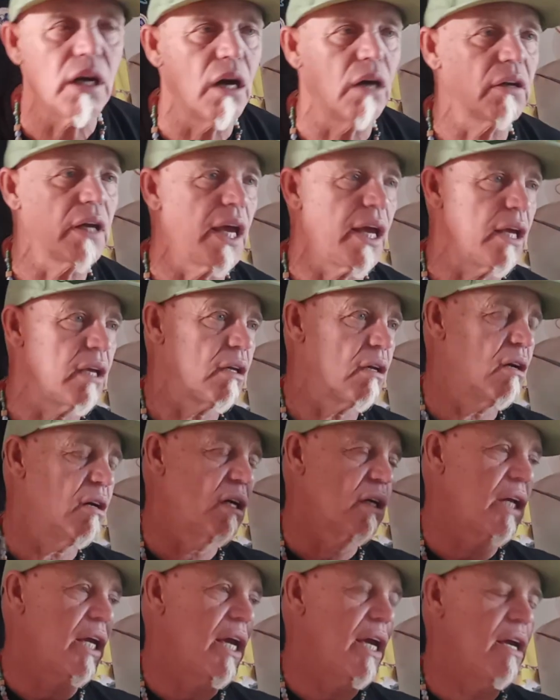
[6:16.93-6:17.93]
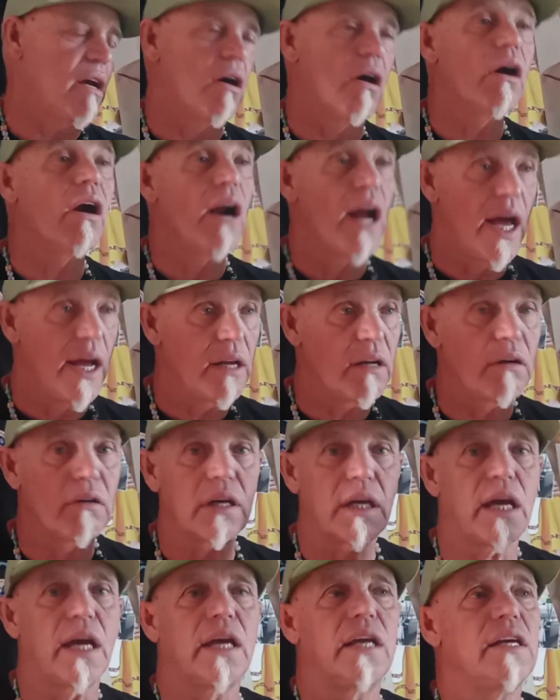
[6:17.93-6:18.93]
Okay, okay, all right,
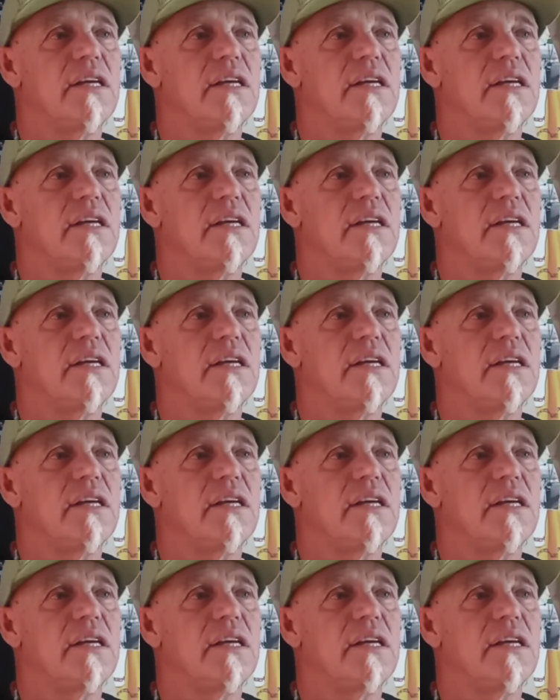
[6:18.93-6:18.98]
okay.